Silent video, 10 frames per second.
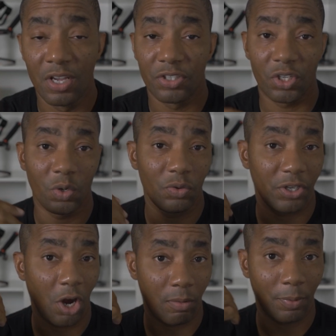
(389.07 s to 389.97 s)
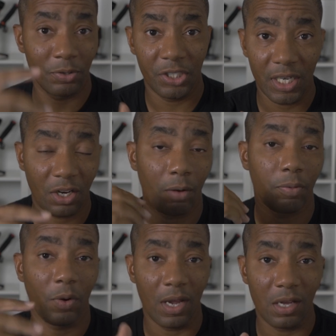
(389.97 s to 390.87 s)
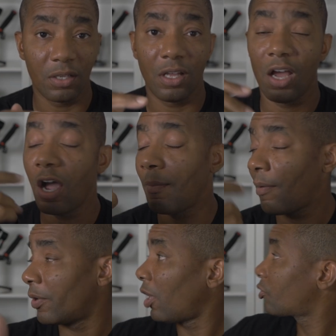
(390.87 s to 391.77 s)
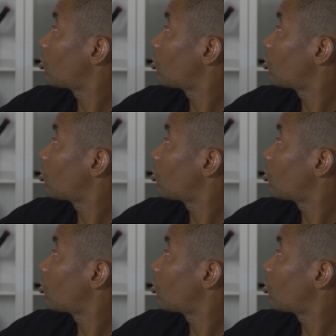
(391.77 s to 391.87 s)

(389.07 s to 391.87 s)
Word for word: So the Carbon Pro G, Carbon Pro L, um, I've been also